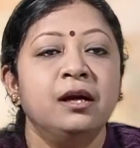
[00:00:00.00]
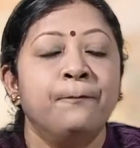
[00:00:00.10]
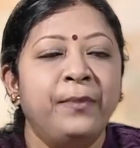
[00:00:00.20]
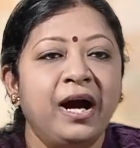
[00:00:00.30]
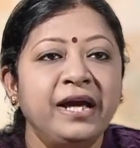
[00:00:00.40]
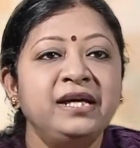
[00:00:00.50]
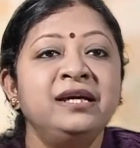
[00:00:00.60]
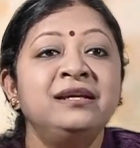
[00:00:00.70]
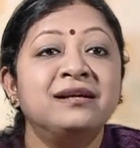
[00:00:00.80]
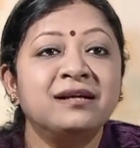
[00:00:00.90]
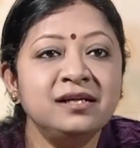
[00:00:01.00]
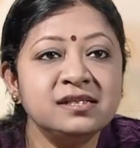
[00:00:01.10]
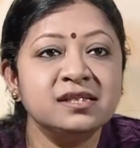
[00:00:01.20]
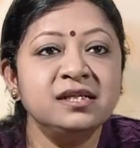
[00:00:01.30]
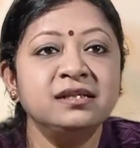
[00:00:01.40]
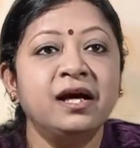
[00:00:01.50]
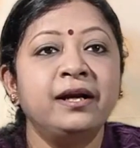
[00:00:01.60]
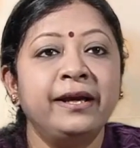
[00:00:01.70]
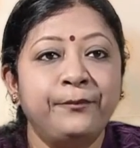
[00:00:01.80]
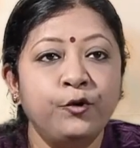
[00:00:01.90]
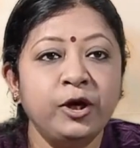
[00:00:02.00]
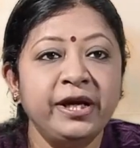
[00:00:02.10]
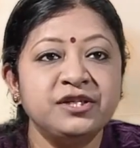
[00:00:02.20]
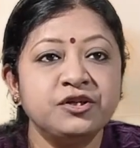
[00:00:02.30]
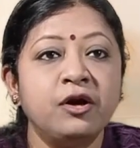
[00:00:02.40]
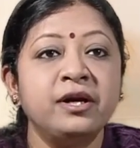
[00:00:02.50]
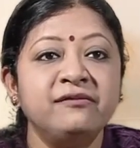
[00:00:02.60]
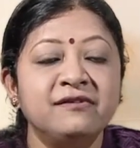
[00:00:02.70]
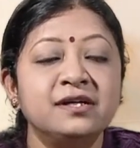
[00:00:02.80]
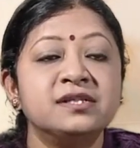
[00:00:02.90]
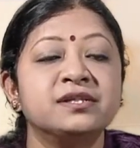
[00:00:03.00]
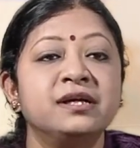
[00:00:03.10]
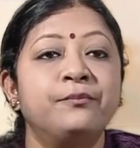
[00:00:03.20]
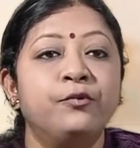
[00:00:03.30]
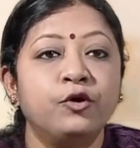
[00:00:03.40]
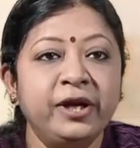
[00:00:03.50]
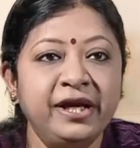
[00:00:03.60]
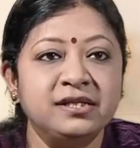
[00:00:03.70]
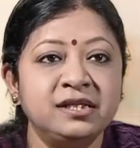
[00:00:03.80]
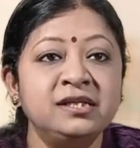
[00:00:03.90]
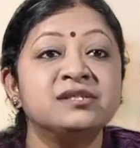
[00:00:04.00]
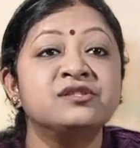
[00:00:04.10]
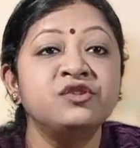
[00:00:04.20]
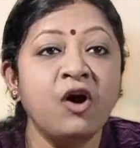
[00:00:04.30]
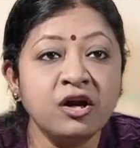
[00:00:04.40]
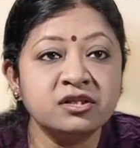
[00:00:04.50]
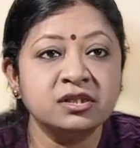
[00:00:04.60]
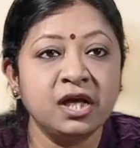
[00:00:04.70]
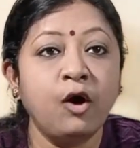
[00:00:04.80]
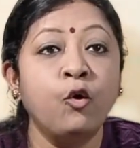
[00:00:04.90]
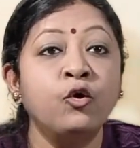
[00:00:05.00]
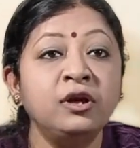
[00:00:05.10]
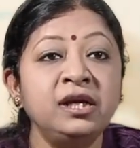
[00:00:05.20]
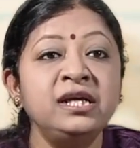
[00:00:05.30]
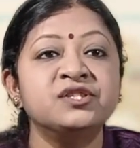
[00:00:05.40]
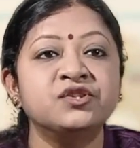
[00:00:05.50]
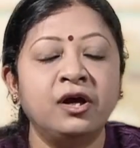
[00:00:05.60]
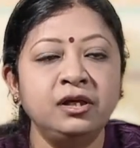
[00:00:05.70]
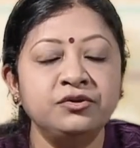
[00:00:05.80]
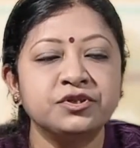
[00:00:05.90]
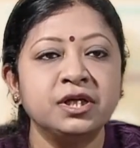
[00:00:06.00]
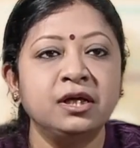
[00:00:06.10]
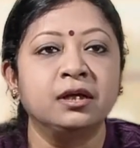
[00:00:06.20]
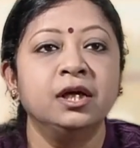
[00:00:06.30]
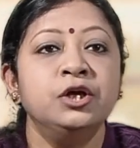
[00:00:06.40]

by increasing the repo rate or reverse repo rate is not the only solution